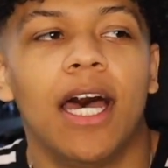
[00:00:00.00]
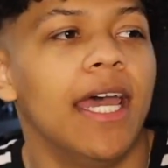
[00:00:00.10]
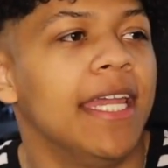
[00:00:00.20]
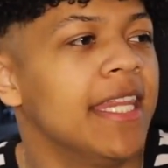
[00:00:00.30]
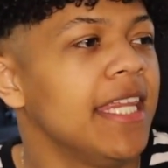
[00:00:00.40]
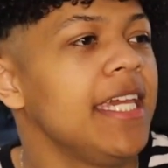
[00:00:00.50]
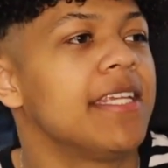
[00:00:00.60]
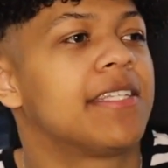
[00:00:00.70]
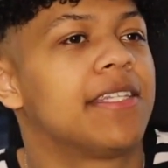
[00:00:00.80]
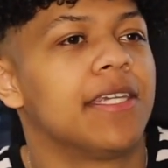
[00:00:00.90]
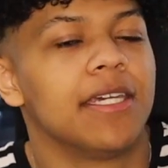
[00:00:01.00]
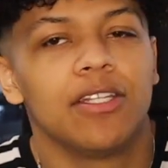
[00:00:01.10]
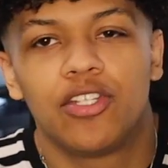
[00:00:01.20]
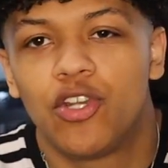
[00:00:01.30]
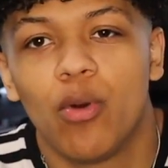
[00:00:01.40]
at least
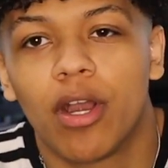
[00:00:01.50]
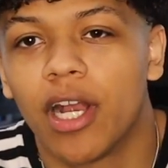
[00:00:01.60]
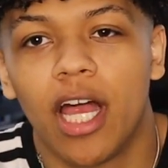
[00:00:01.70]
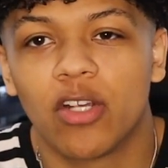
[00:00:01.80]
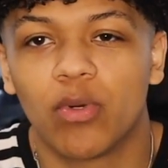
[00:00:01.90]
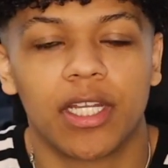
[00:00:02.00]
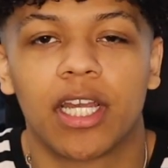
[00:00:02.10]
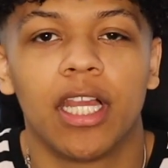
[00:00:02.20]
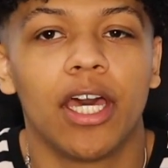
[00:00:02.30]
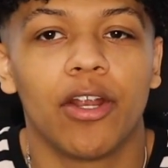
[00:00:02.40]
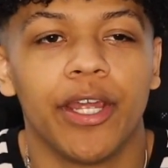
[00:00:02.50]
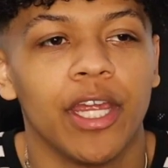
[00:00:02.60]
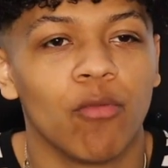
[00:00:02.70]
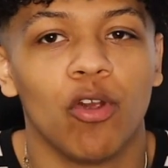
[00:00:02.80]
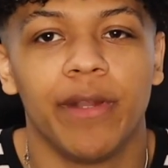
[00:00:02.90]
$200 worth of clutter in
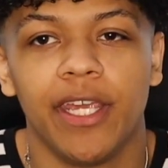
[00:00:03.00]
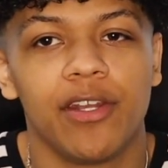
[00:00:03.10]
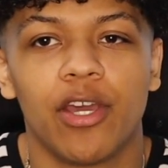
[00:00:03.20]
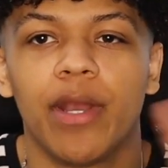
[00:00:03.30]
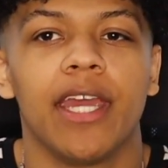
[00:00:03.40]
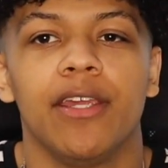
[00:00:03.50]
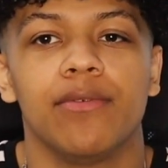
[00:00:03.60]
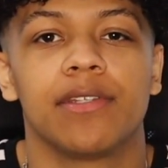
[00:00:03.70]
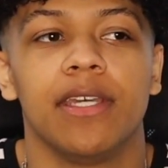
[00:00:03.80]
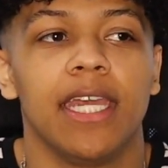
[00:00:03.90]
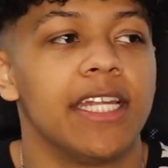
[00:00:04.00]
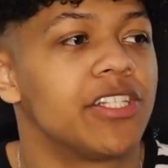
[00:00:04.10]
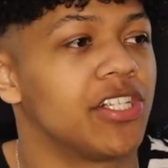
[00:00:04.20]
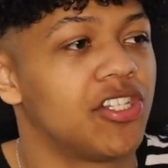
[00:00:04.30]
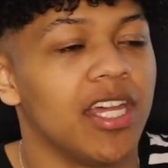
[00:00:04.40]
your room that you do not use. It's
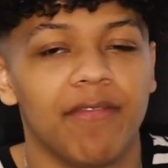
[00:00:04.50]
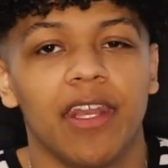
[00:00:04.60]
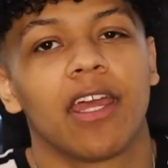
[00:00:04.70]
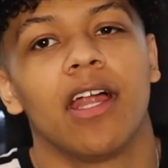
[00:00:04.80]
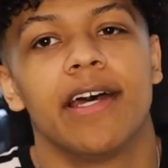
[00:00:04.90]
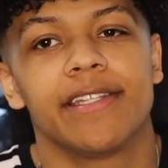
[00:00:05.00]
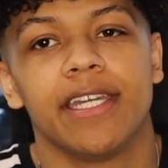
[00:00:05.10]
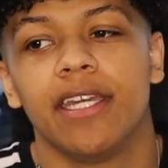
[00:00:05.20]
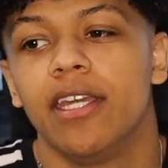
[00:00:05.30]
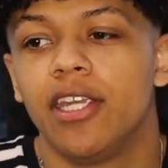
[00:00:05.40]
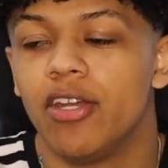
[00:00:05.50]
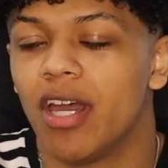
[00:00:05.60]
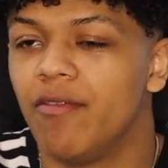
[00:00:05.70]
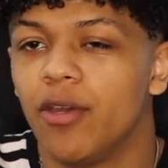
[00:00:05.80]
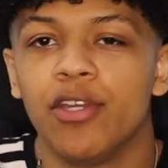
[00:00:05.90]
just stuff in the closet you
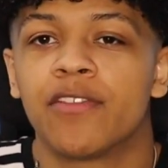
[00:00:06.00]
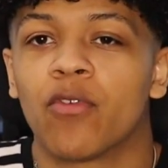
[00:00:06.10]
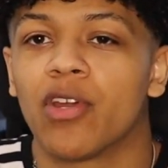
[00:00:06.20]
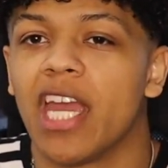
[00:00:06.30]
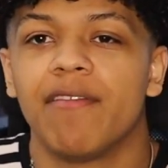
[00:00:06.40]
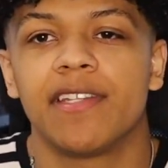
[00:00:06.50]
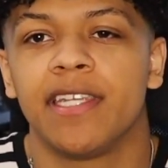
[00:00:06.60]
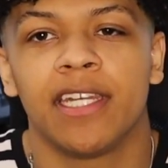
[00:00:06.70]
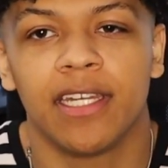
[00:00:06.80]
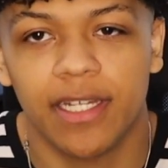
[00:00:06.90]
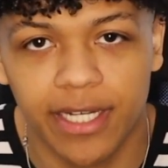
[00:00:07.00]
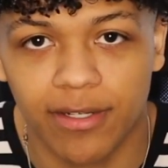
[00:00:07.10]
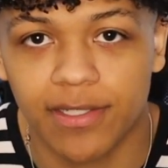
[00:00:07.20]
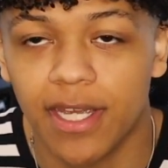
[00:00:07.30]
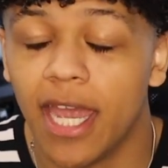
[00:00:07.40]
have no use for, you haven't seen it in
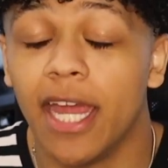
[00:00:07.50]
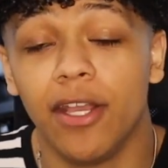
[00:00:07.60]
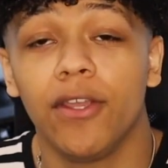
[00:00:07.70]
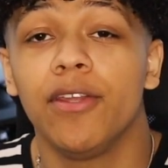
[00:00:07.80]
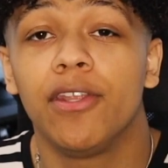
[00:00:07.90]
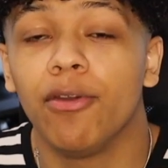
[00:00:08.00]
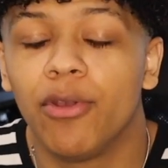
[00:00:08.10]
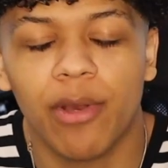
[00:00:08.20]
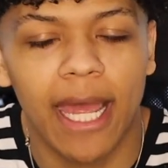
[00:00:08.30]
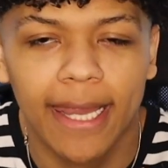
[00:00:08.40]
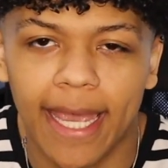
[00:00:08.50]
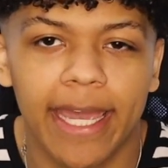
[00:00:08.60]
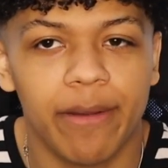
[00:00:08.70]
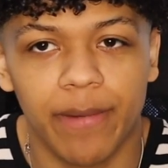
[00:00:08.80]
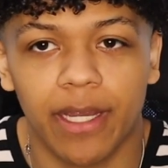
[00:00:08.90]
years. I know you do, do not
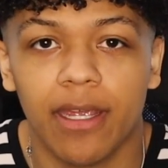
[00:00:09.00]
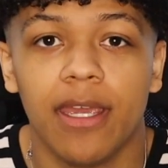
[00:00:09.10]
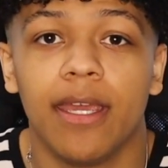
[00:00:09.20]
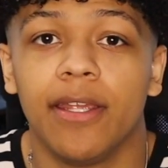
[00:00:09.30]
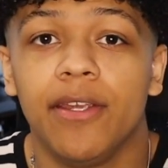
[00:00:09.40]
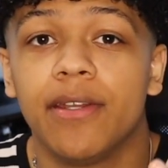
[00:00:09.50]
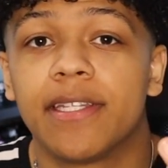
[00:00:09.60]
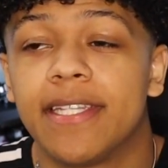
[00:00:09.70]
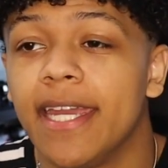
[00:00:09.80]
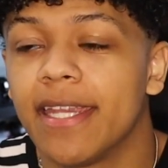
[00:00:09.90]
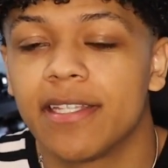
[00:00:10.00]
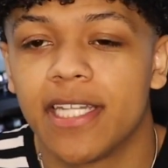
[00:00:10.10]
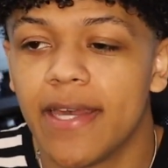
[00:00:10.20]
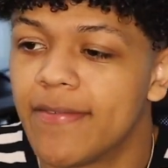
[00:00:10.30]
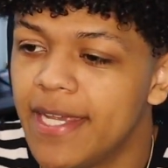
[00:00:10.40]
lie to me. You just take that
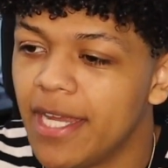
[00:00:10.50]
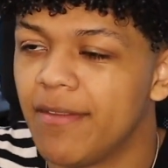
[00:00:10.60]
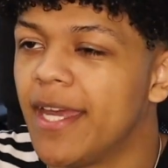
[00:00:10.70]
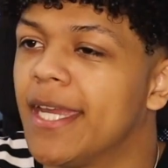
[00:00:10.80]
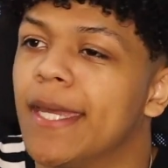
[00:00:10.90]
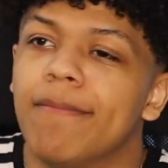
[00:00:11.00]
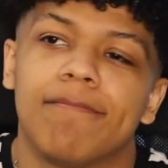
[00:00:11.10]
stuff, take like